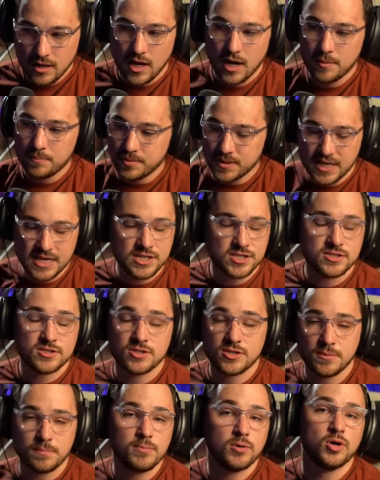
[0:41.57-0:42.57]
a place
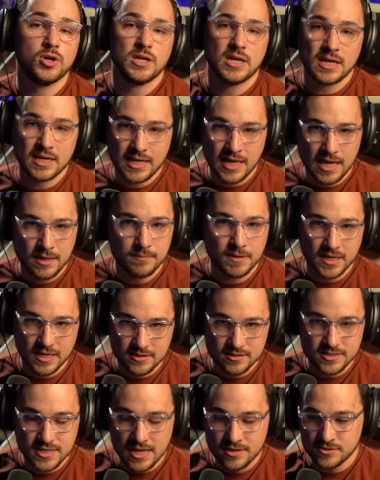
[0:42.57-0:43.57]
to put a game like
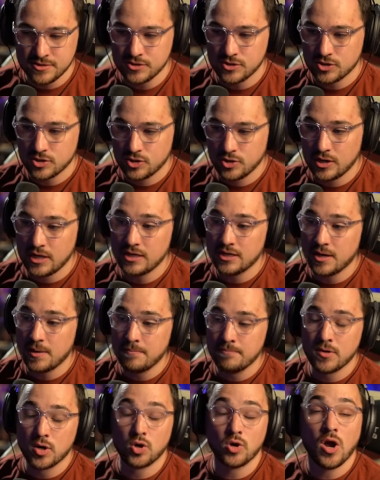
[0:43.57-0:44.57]
Assassin's Creed
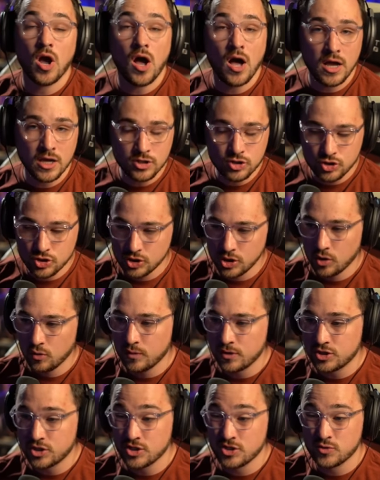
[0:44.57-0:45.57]
Mirage,
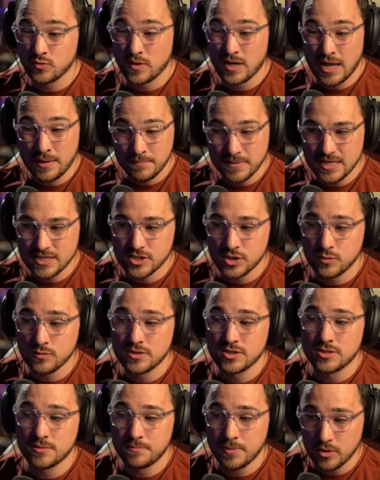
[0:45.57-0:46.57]
which is what I'm guessing
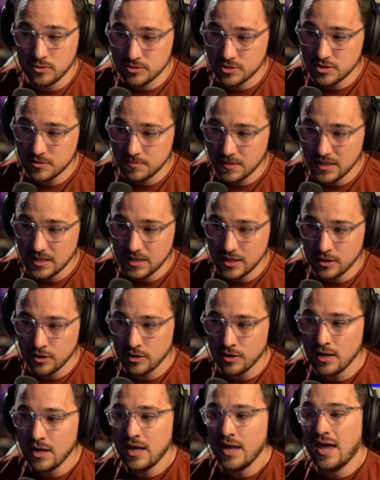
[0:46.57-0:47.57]
was supposed to be
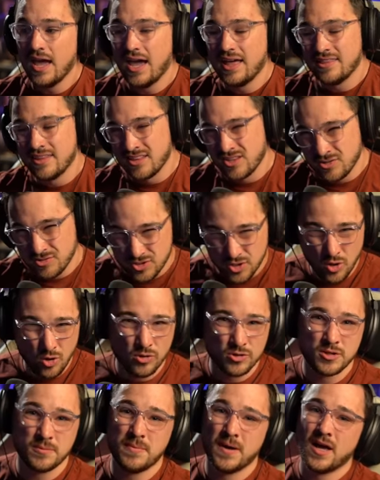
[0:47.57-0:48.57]
here. And then there's a
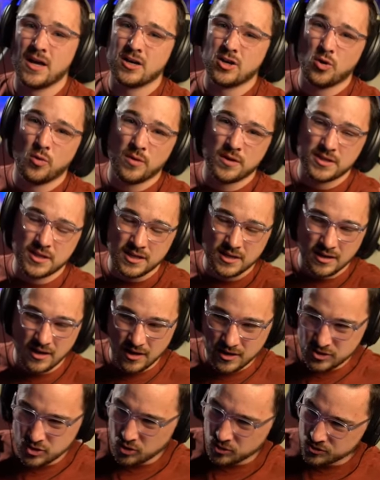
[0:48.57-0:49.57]
whole debacle with an
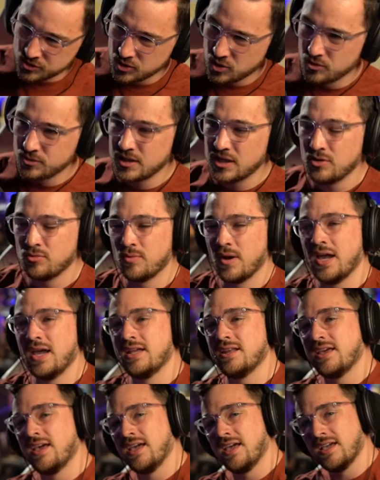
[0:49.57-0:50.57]
adults only
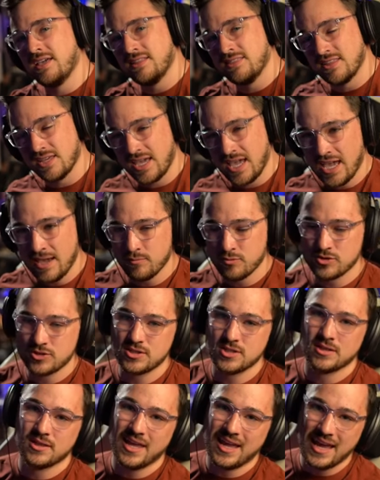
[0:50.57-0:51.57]
rating, the game was
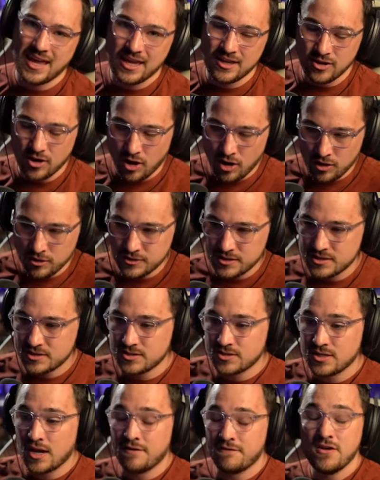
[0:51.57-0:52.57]
delayed, all this
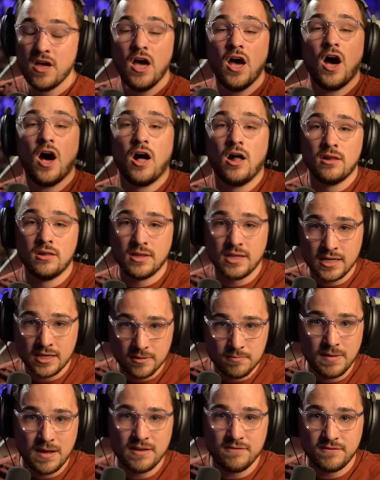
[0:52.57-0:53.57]
stuff. I'll
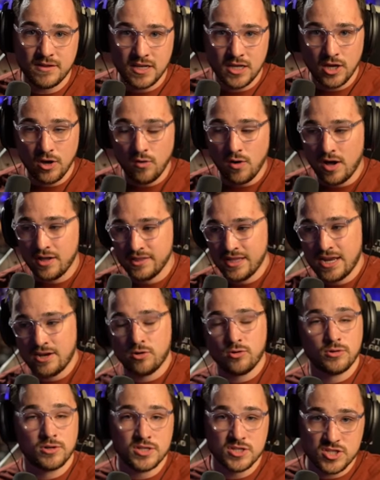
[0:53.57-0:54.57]
link my video on that
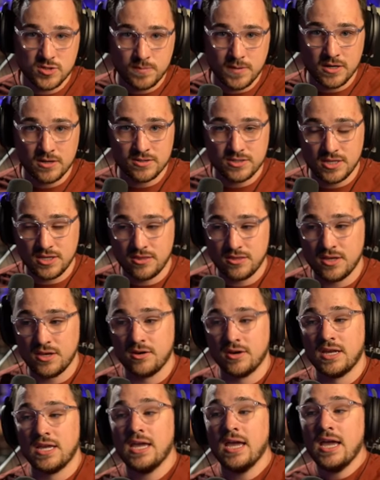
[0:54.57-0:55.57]
whole conspiracy
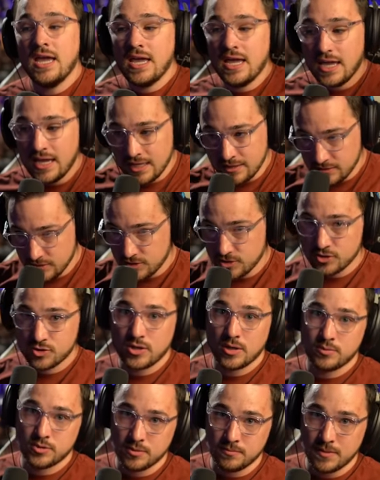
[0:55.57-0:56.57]
theory in the
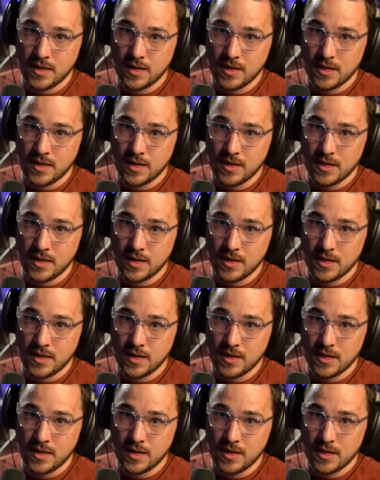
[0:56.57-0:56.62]
description